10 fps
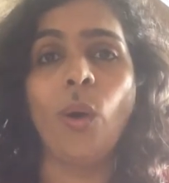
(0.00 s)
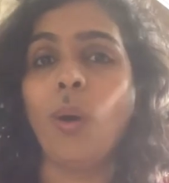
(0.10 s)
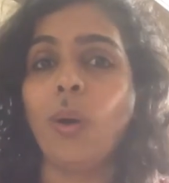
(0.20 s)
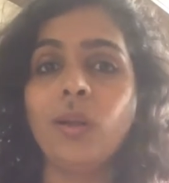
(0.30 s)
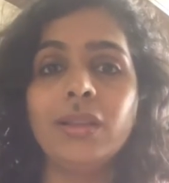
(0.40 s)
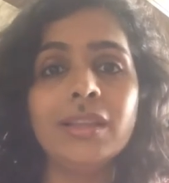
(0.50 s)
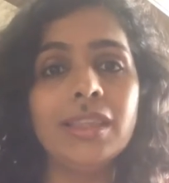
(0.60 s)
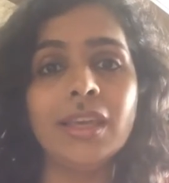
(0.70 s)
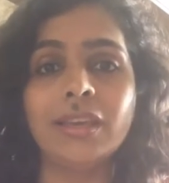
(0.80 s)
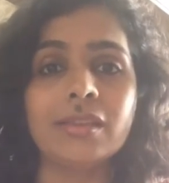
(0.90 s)
all the
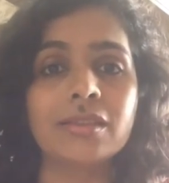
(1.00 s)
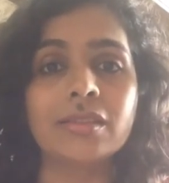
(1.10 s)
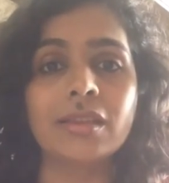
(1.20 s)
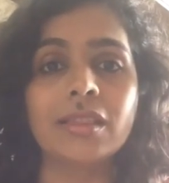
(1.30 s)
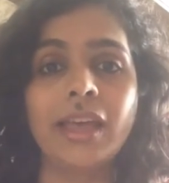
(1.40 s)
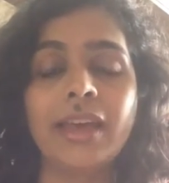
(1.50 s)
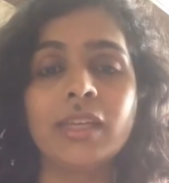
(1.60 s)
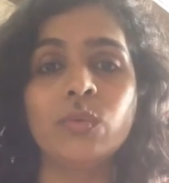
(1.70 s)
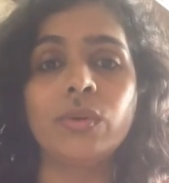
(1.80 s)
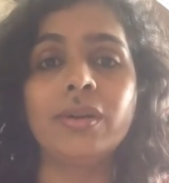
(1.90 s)
things
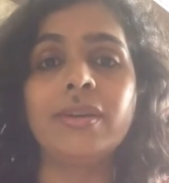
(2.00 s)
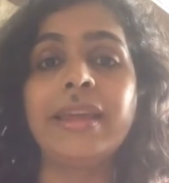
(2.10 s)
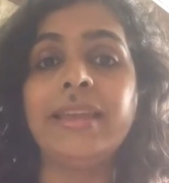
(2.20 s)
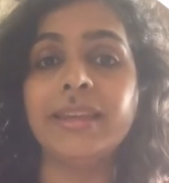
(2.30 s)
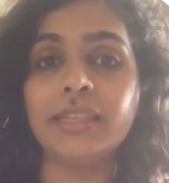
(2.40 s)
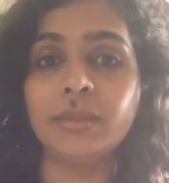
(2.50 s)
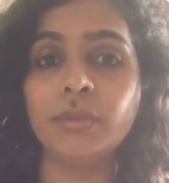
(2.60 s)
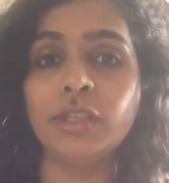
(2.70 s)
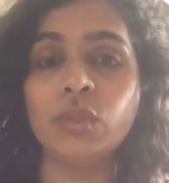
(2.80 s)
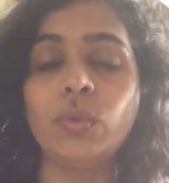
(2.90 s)
that were
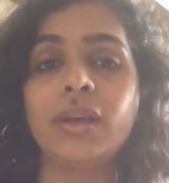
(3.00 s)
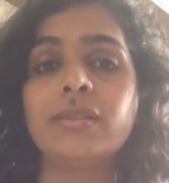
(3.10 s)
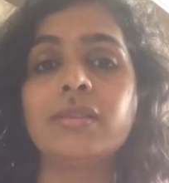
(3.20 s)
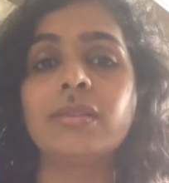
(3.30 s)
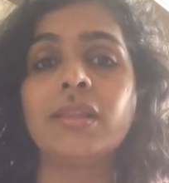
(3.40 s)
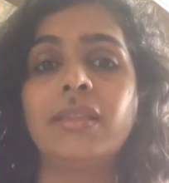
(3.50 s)
irritable to us,